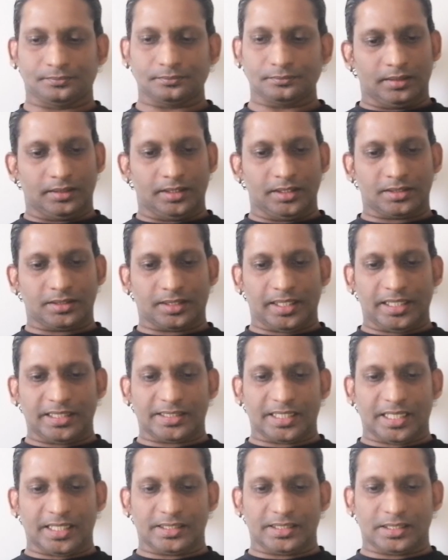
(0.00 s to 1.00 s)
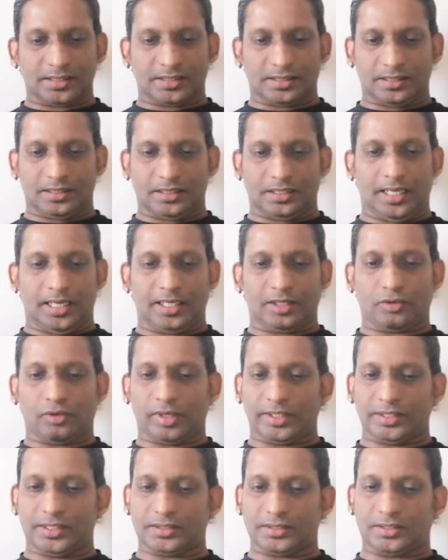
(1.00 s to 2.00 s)
These three changes
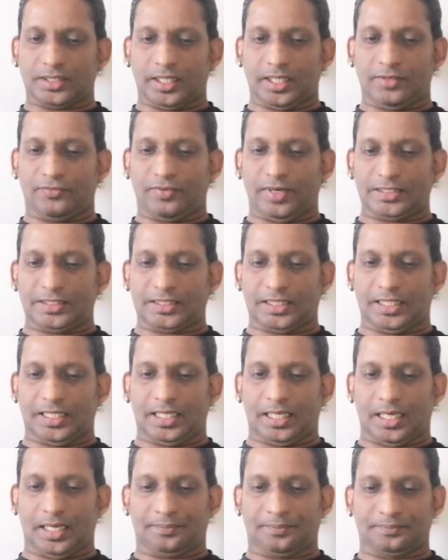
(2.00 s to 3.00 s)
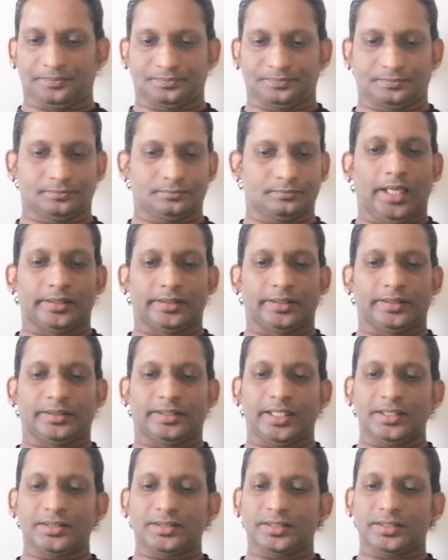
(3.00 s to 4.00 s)
encourages the inflation era. The
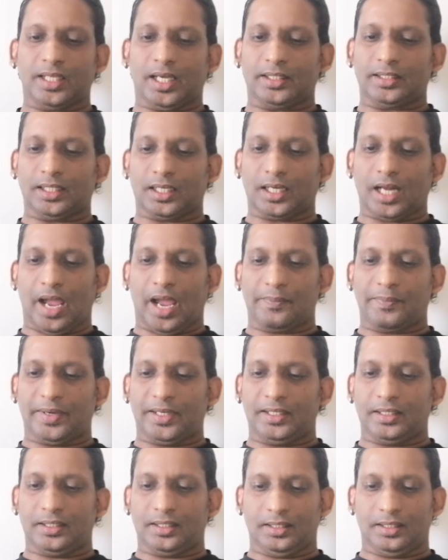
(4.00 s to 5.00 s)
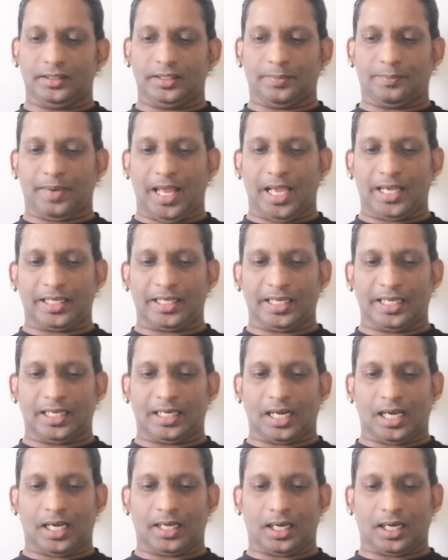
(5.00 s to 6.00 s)
things that are happened in the Planck
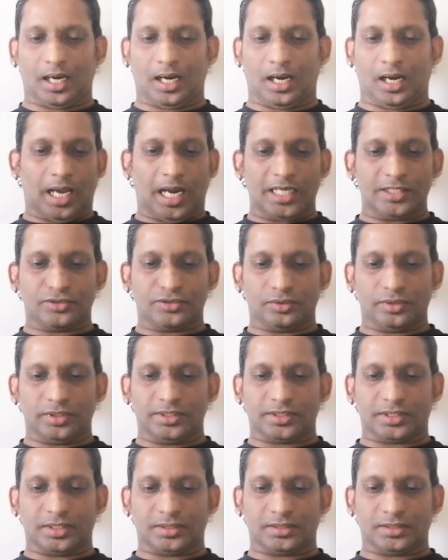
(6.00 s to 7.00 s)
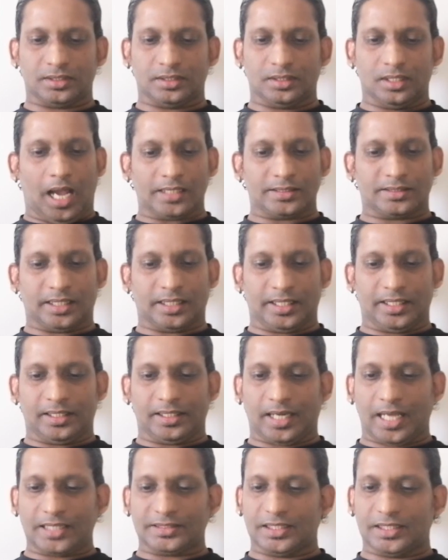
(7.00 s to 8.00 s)
era are also discussed as the
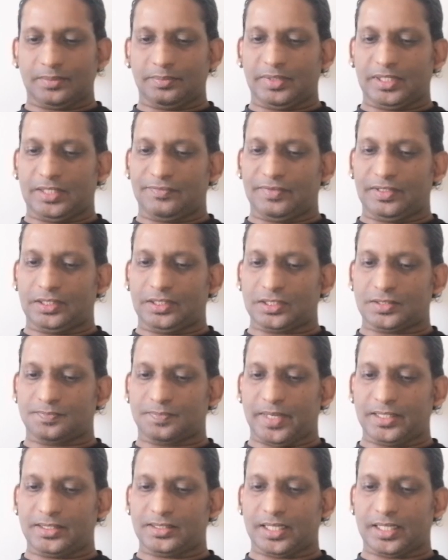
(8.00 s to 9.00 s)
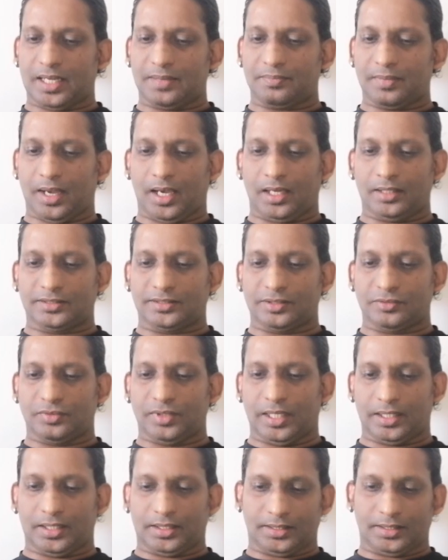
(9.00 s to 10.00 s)
interaction between the space-time and
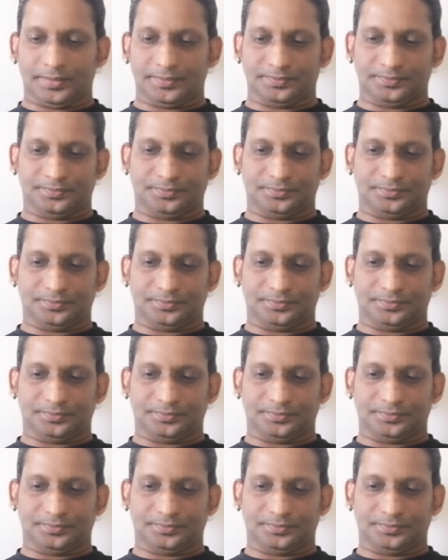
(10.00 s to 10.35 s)
singularity.